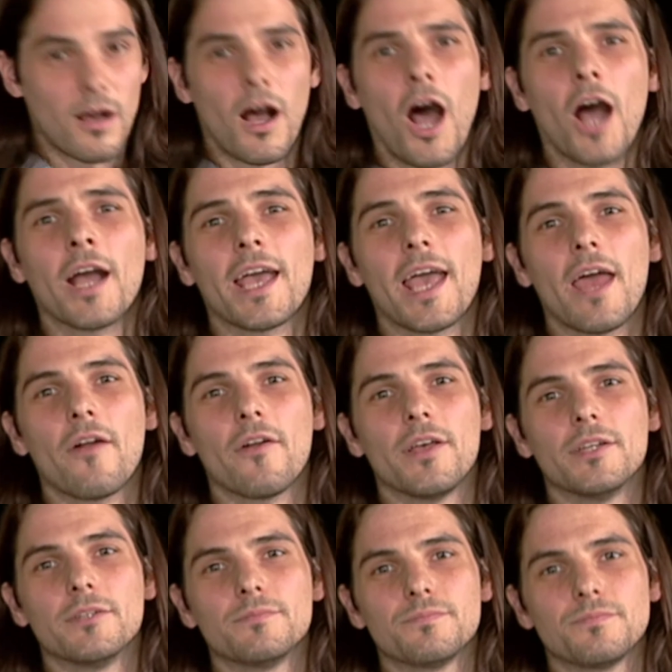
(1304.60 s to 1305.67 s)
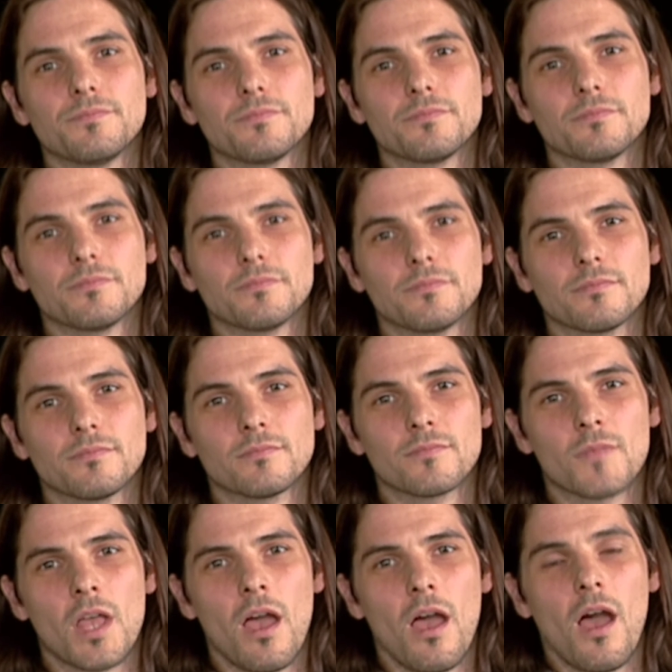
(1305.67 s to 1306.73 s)
Hungarian.
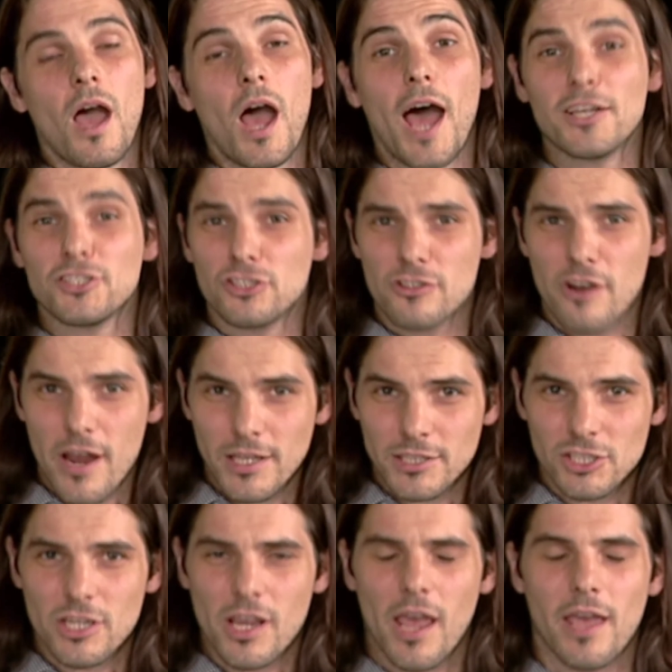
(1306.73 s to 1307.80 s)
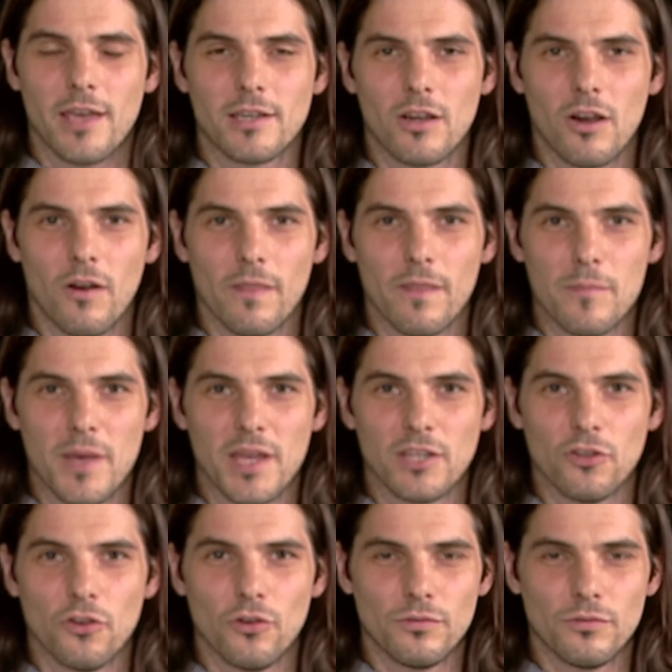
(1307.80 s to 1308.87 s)
A strange cake on the menu.